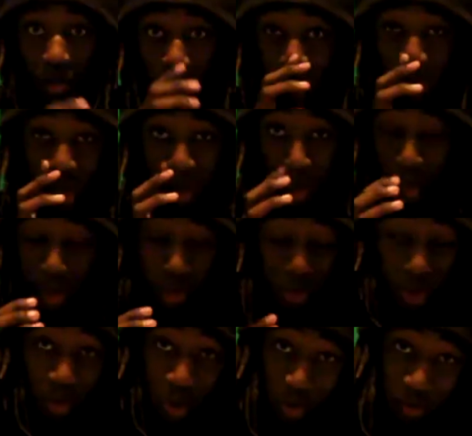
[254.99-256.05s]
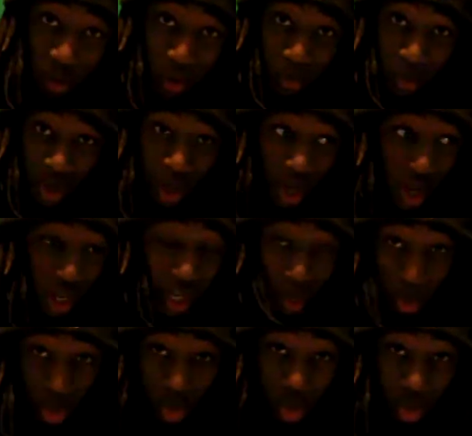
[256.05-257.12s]
But you already know, if I
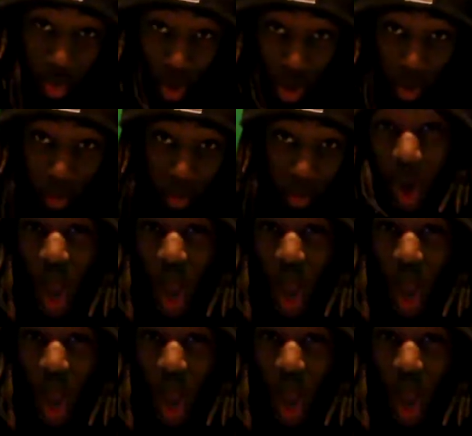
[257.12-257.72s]
am going to prom,